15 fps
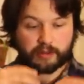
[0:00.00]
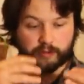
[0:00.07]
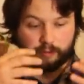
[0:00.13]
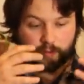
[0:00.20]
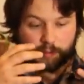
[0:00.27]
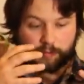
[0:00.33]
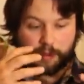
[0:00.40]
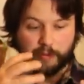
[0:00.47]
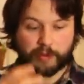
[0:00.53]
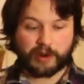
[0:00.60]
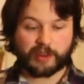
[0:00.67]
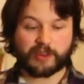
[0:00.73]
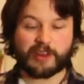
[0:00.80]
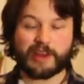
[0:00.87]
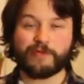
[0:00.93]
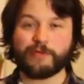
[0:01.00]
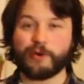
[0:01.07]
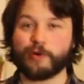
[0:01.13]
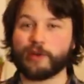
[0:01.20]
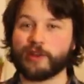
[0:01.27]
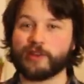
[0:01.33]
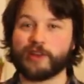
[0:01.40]
remember to stay
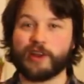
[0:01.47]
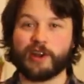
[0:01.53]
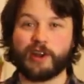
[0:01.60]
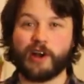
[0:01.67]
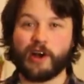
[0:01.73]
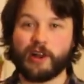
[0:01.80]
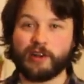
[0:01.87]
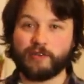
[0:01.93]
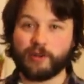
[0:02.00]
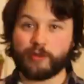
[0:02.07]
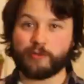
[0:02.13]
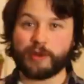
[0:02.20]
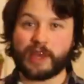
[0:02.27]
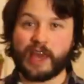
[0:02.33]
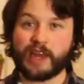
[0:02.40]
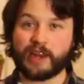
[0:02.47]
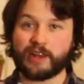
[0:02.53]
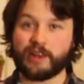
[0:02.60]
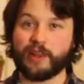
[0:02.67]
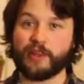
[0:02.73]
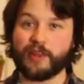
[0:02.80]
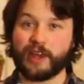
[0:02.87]
focused on all of those
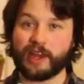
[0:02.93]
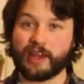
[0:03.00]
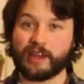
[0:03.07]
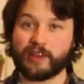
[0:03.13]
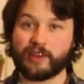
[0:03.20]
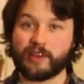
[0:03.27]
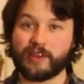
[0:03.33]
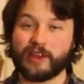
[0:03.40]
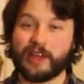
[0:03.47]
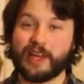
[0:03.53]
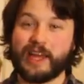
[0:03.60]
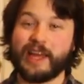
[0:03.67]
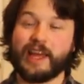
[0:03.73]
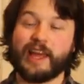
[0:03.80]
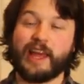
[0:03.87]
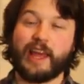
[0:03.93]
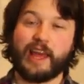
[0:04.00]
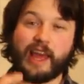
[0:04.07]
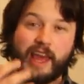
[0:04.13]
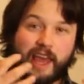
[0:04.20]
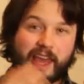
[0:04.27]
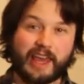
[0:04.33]
mechanical things
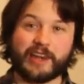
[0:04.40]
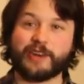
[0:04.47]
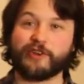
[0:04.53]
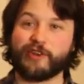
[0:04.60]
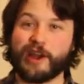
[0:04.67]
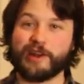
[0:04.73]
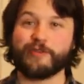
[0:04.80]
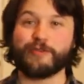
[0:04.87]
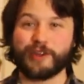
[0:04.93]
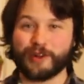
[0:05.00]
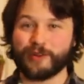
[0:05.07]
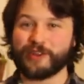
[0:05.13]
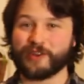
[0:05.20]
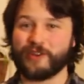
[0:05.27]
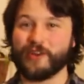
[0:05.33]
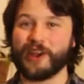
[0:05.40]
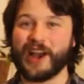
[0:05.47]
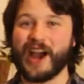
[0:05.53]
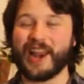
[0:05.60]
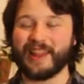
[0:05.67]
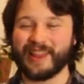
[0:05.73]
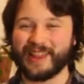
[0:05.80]
and try to feel what's going
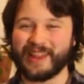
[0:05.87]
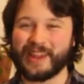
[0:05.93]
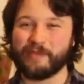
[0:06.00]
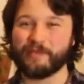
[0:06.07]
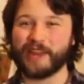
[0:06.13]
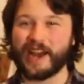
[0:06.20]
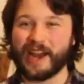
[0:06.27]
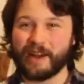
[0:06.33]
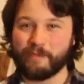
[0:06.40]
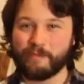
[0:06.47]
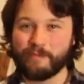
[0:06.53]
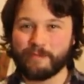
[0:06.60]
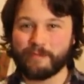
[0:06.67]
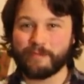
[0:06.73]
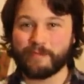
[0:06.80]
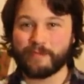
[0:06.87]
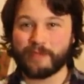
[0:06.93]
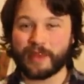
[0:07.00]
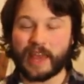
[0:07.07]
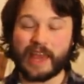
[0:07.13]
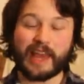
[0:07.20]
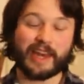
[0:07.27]
on at the same time.
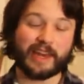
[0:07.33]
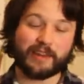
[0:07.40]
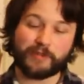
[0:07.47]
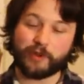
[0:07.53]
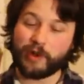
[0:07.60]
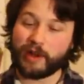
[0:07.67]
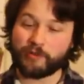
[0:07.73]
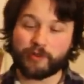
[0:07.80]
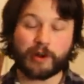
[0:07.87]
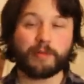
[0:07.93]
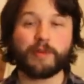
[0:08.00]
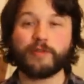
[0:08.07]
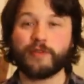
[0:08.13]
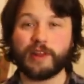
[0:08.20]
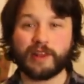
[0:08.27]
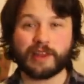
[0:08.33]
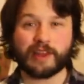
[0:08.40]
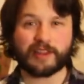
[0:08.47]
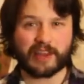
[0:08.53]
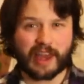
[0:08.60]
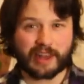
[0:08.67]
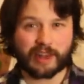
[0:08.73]
And if you have trouble feeling
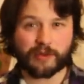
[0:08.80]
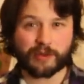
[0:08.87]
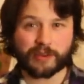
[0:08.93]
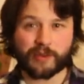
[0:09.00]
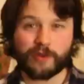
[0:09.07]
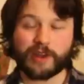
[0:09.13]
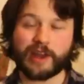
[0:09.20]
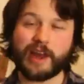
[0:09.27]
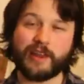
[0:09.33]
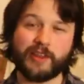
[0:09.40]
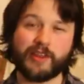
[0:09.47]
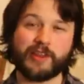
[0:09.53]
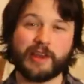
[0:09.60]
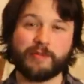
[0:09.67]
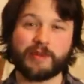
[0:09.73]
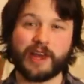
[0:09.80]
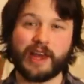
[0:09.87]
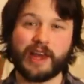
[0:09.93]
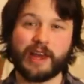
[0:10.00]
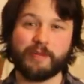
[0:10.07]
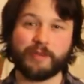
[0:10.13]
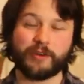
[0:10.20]
exactly what's going on at the same
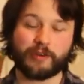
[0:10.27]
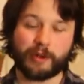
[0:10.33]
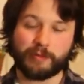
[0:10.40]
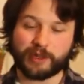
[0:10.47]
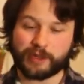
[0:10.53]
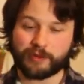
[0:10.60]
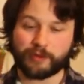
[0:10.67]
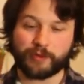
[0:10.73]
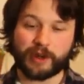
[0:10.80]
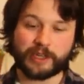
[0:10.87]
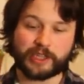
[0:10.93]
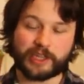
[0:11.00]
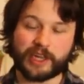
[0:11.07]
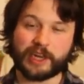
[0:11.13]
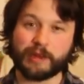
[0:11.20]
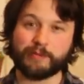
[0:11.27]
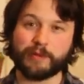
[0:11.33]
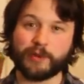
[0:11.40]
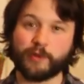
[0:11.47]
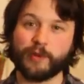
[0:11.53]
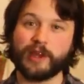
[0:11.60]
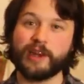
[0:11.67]
time and trouble differentiating
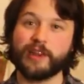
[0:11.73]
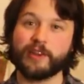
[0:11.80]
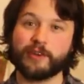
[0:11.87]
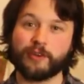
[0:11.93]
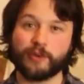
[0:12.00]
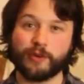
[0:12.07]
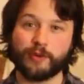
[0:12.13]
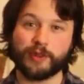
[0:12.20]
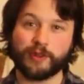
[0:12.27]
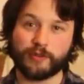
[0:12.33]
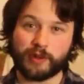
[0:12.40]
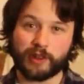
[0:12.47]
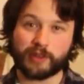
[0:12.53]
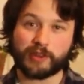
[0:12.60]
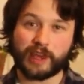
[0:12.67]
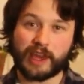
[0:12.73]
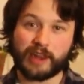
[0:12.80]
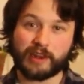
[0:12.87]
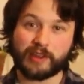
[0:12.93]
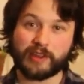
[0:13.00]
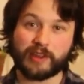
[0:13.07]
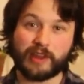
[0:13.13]
between the true and the false
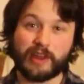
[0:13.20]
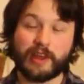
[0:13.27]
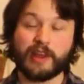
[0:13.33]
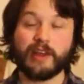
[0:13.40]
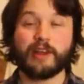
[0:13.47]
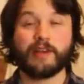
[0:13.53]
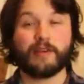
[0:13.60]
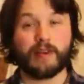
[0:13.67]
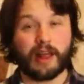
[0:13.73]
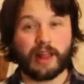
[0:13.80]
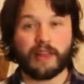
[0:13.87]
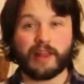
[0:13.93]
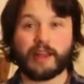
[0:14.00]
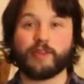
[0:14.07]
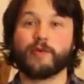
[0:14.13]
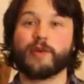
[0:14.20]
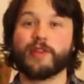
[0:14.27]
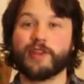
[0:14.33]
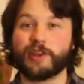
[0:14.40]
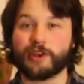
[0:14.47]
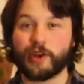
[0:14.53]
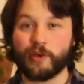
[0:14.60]
gates, well, that's where
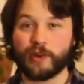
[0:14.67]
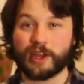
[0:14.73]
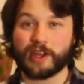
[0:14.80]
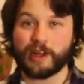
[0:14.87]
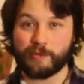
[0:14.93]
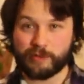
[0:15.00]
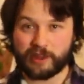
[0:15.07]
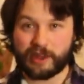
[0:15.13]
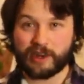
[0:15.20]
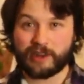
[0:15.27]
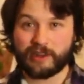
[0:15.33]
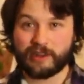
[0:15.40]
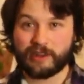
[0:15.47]
the decoding comes in.